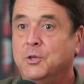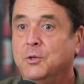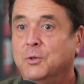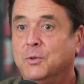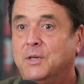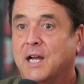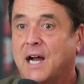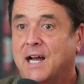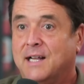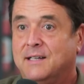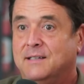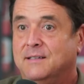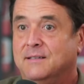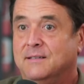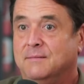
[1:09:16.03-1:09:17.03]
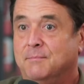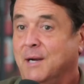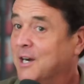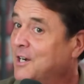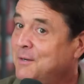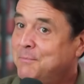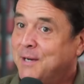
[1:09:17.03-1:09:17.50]
you got
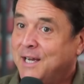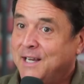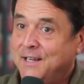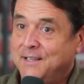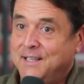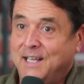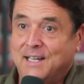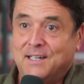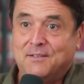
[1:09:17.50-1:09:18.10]
married by so the